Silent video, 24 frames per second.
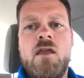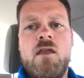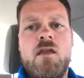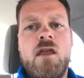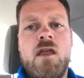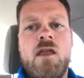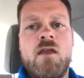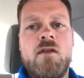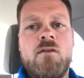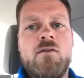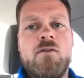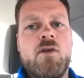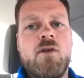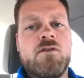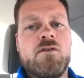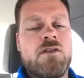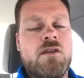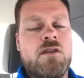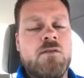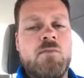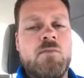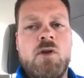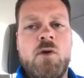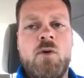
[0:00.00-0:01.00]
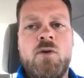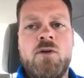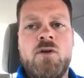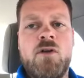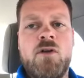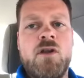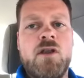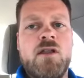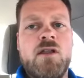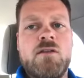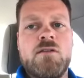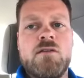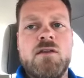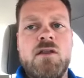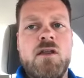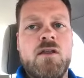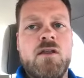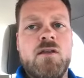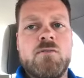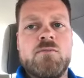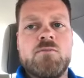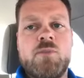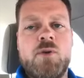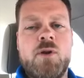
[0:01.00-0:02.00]
and those can be ordered
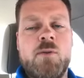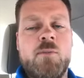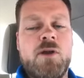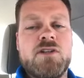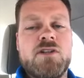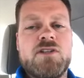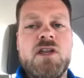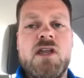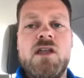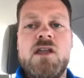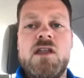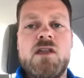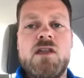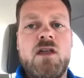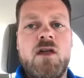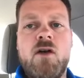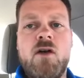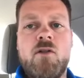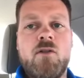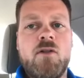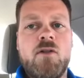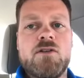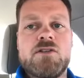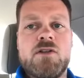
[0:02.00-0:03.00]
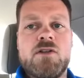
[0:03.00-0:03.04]
in pretty much any color.